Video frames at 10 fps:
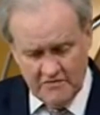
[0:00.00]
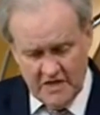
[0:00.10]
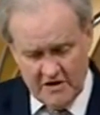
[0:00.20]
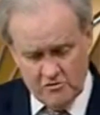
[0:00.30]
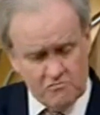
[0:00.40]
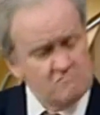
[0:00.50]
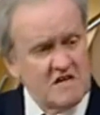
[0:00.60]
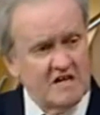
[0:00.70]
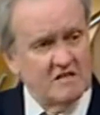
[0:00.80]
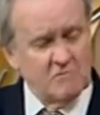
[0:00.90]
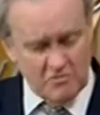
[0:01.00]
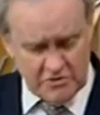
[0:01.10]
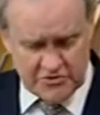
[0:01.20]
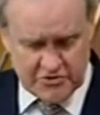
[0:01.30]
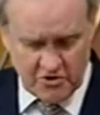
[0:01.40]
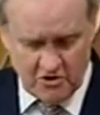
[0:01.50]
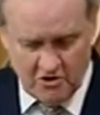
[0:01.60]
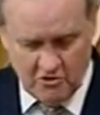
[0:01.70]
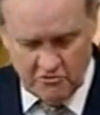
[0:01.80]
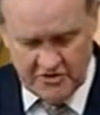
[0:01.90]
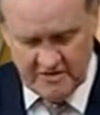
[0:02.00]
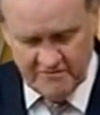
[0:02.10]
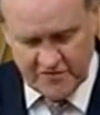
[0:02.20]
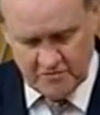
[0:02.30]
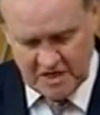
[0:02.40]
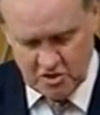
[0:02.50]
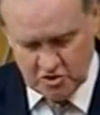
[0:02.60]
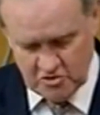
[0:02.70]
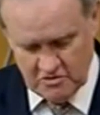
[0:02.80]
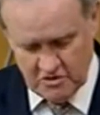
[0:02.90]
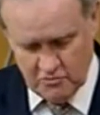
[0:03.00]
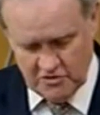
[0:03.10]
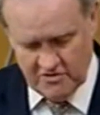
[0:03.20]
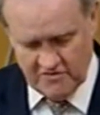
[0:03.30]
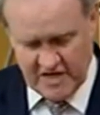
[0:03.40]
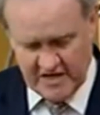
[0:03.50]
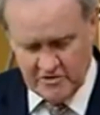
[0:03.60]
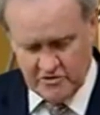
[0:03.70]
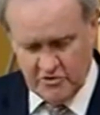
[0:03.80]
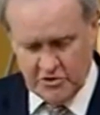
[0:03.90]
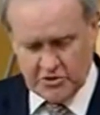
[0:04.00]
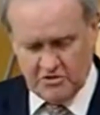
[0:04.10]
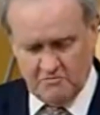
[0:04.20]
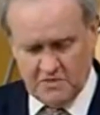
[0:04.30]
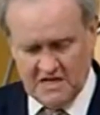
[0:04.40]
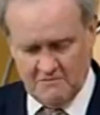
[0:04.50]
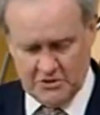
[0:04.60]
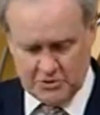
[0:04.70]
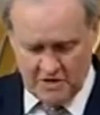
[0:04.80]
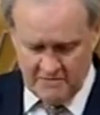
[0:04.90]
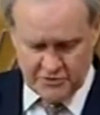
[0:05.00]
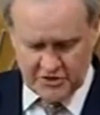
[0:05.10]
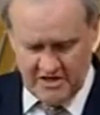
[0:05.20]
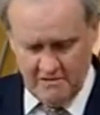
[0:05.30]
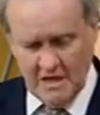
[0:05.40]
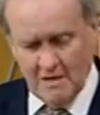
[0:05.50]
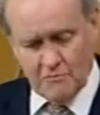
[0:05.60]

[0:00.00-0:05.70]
Now, at the moment, all the information that we're referring to is on the Parliament's website,